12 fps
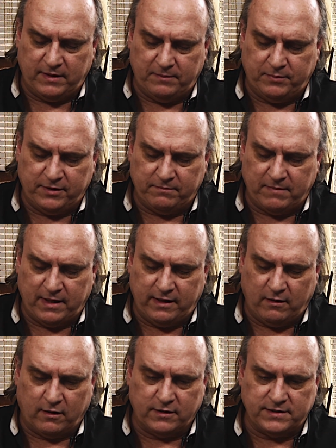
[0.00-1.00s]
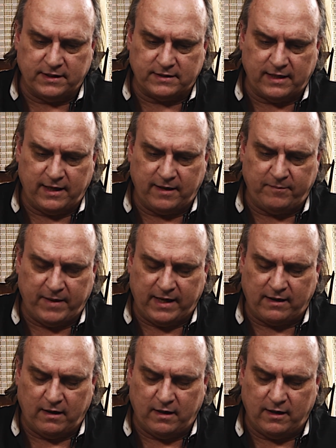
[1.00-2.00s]
put my Arctic tank
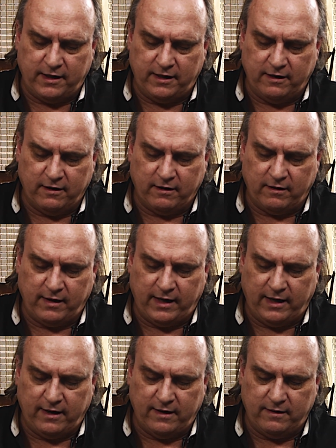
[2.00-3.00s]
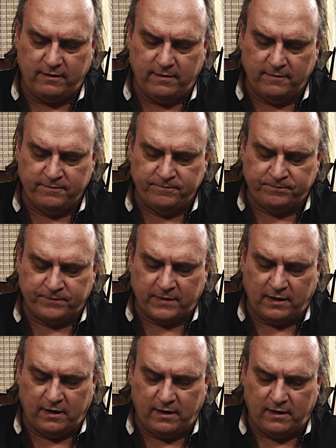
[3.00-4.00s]
back on here and
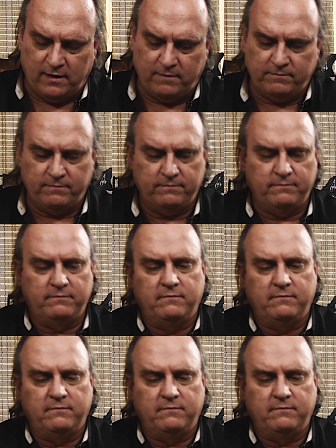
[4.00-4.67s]
once